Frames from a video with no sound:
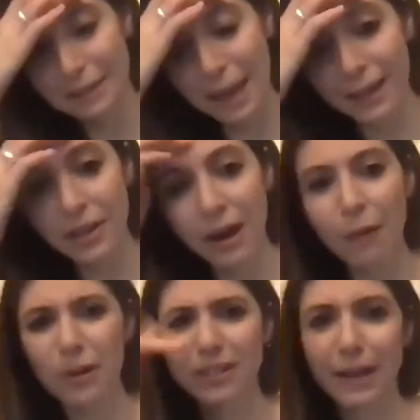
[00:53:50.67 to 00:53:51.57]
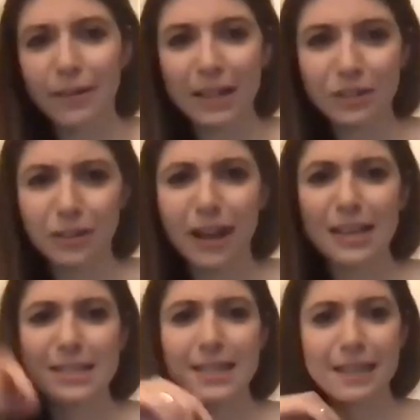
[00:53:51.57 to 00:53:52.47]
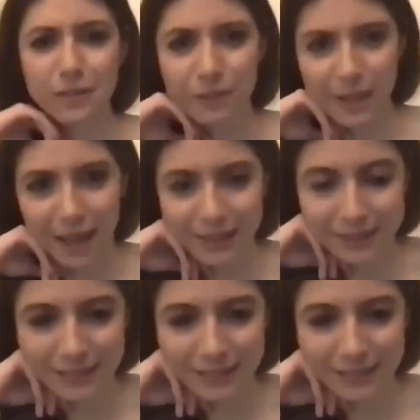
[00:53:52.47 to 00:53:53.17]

I know our director has tickets for that.